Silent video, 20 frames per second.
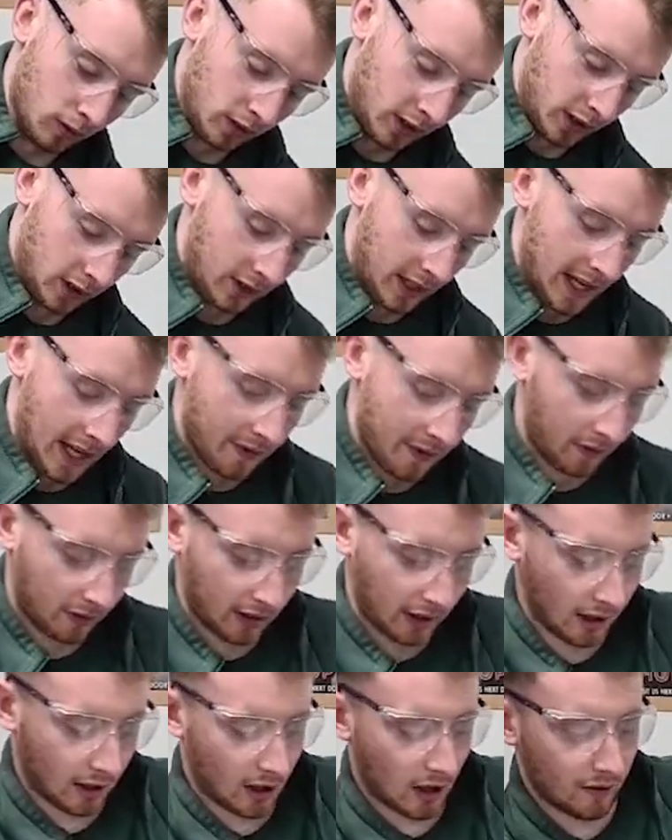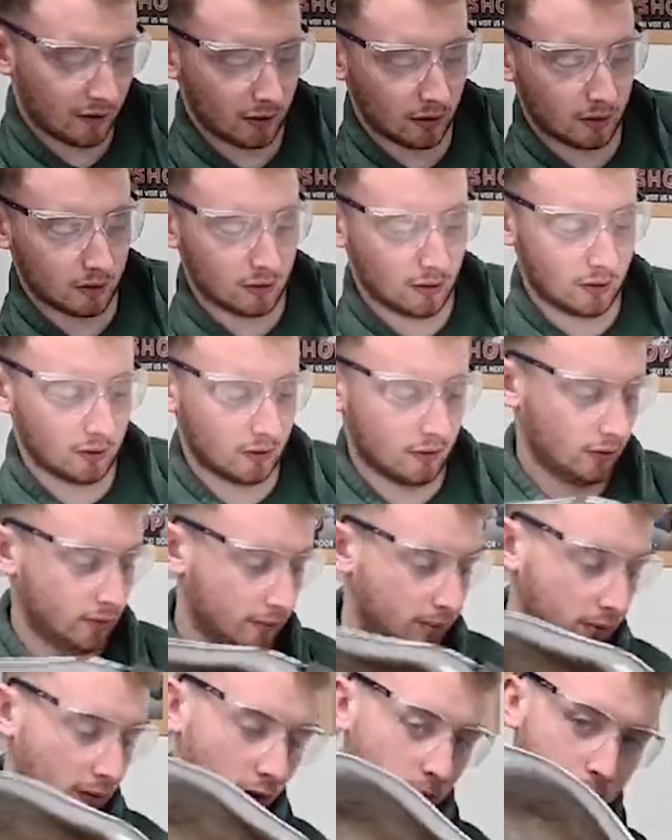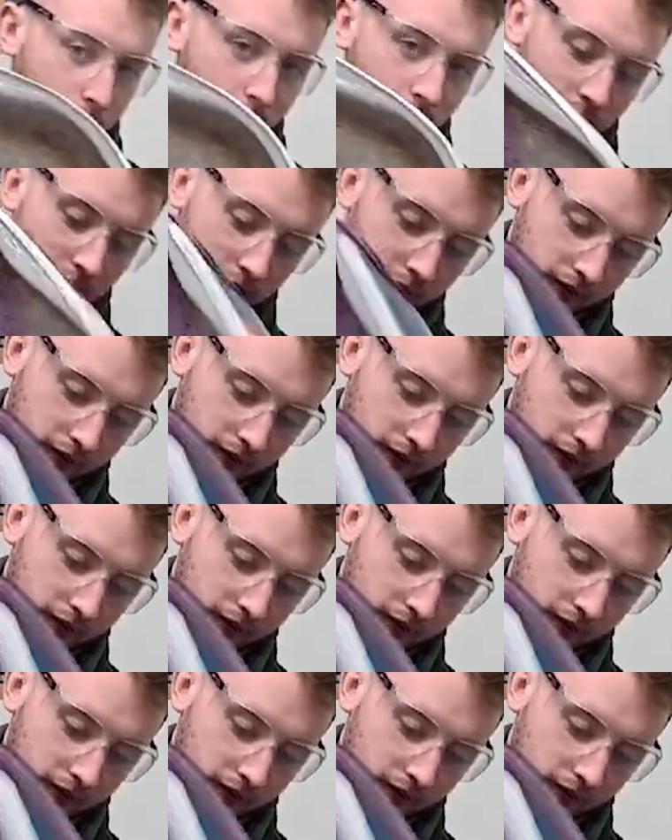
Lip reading: that you get everything covered properly.